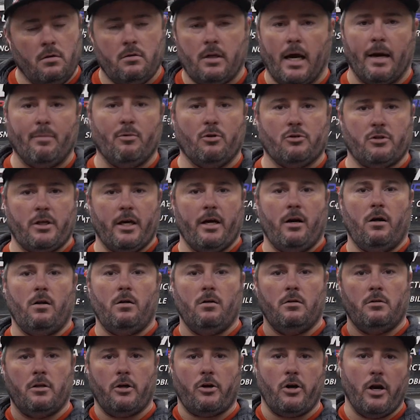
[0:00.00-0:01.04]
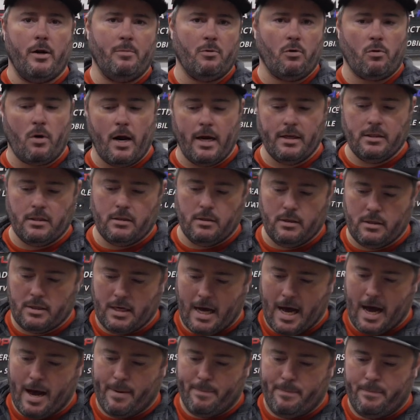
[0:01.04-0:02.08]
Time will tell. The cream will rise to the
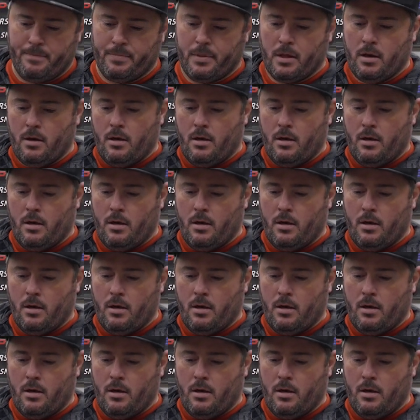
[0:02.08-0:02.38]
top.